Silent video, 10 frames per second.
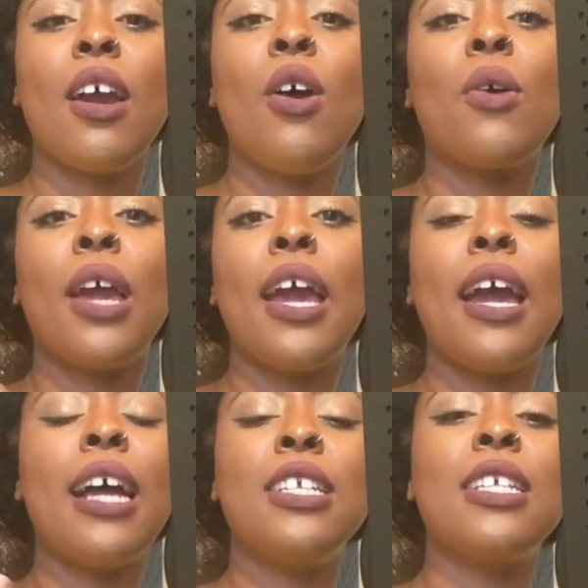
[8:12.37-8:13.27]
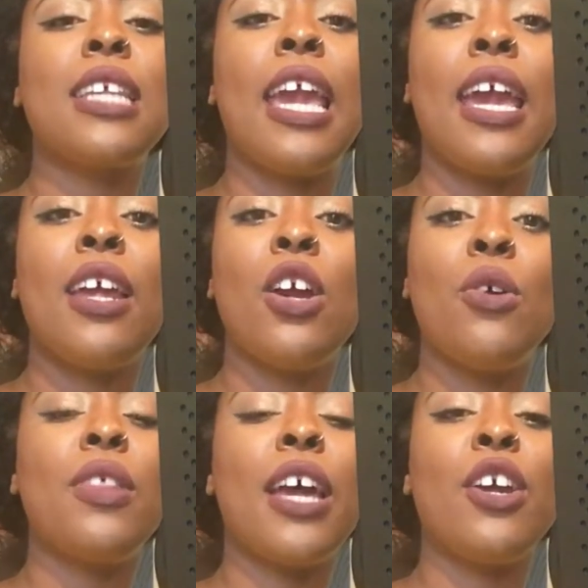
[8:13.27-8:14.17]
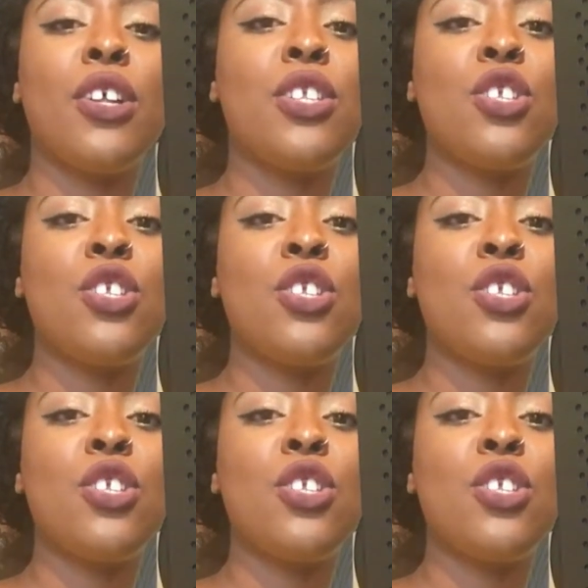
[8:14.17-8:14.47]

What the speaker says: okay, I just can't go to that good